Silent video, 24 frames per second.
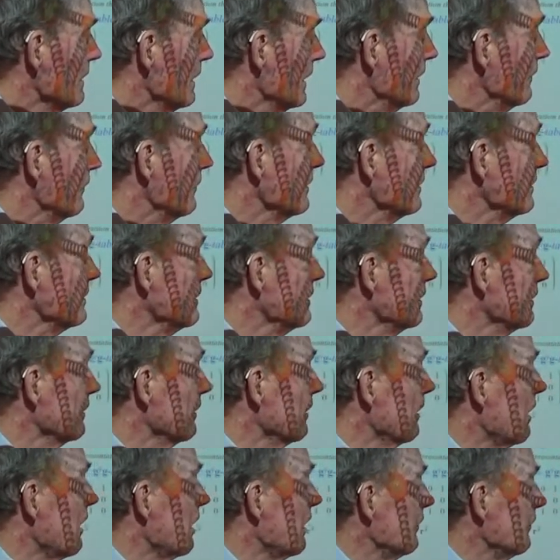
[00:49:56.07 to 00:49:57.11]
And then here
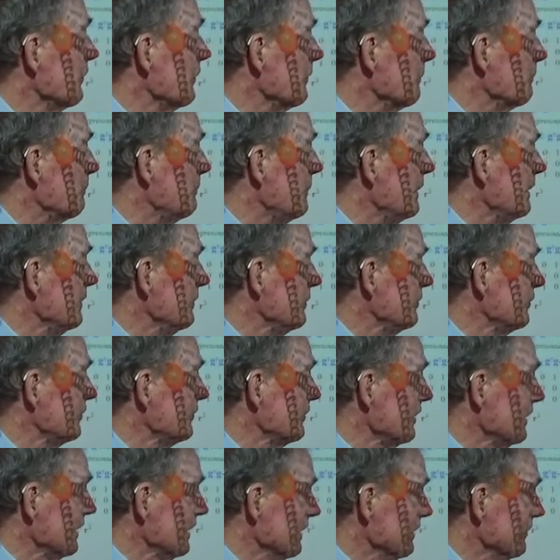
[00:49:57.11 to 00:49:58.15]
are the base
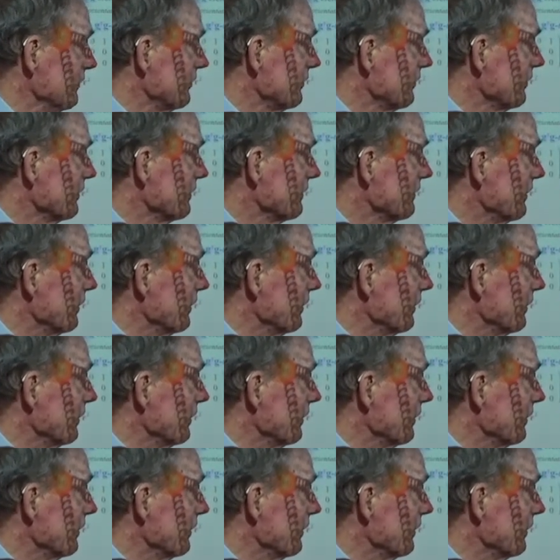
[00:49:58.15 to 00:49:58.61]
states.